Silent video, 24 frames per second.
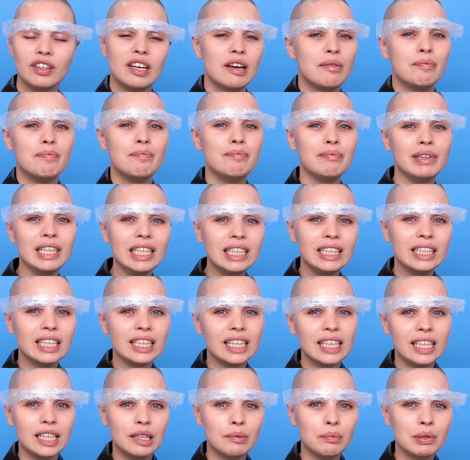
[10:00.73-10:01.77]

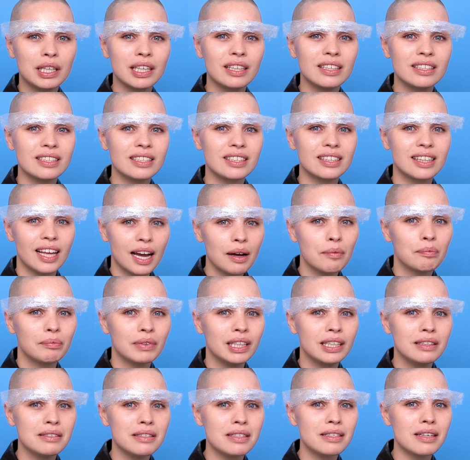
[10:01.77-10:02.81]
immediately because that
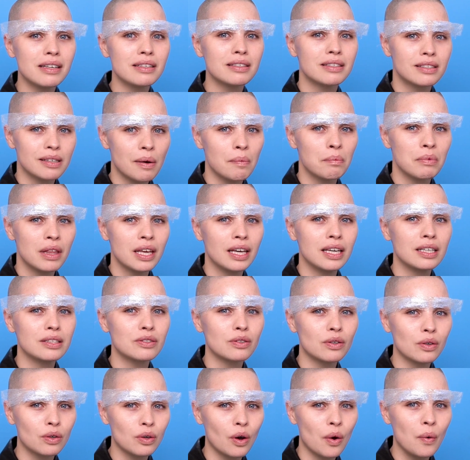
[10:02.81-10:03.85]
means something is
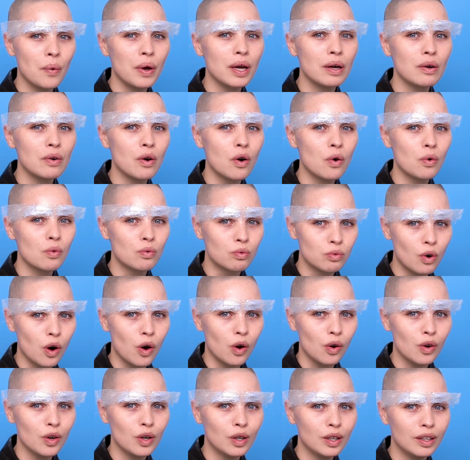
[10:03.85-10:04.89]
going wrong.
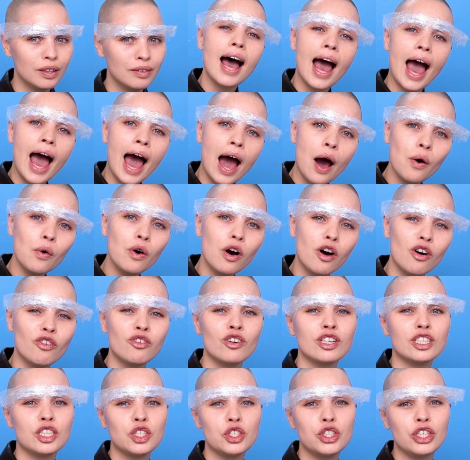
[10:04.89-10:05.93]
How
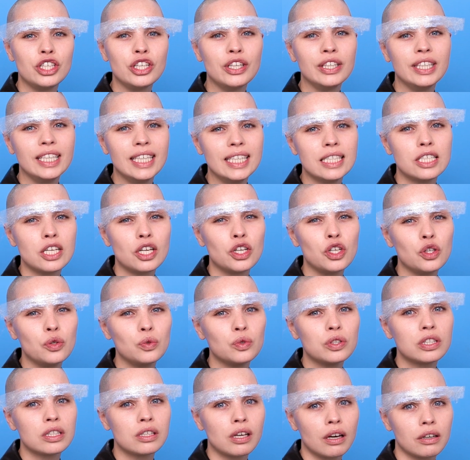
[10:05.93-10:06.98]
often do you need to do
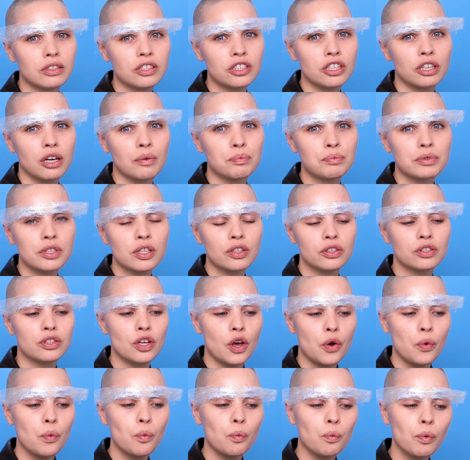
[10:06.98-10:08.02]
touch-ups? So
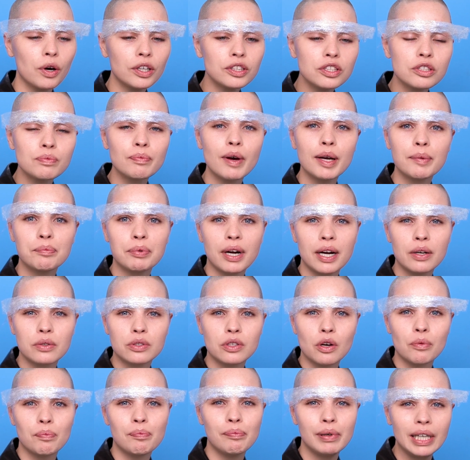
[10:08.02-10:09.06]
once my brows
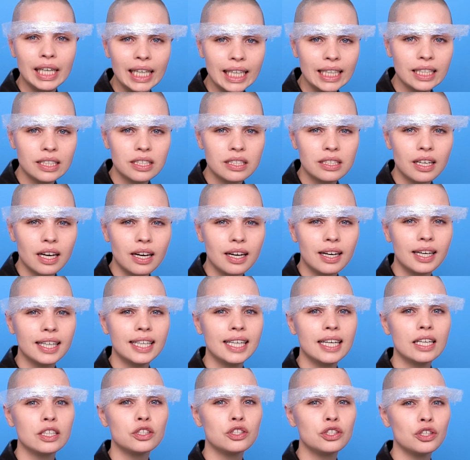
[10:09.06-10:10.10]
are bleached,
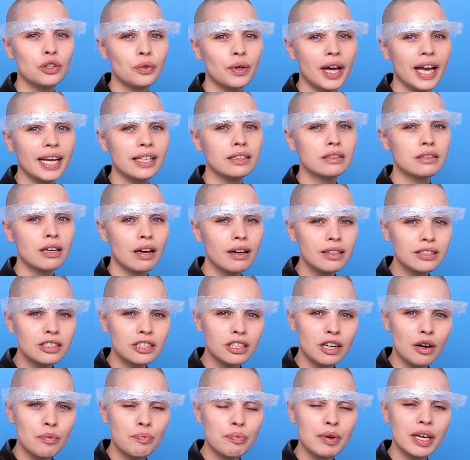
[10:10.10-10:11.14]
I do a
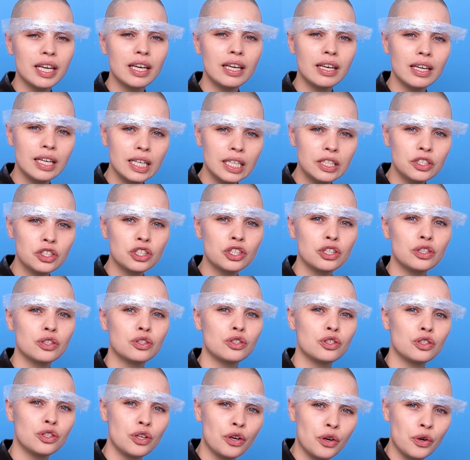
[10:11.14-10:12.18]
touch-up each
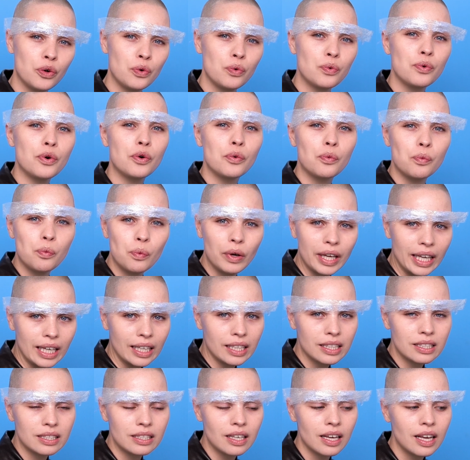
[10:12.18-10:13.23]
2
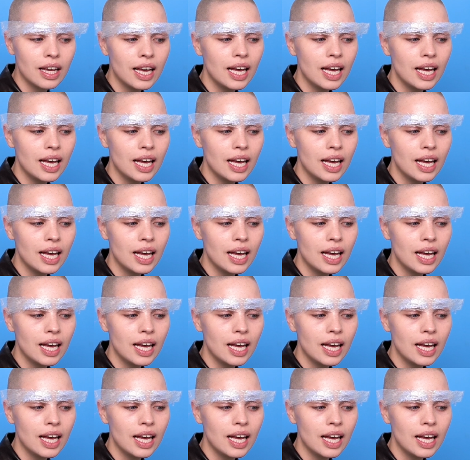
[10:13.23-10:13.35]
weeks.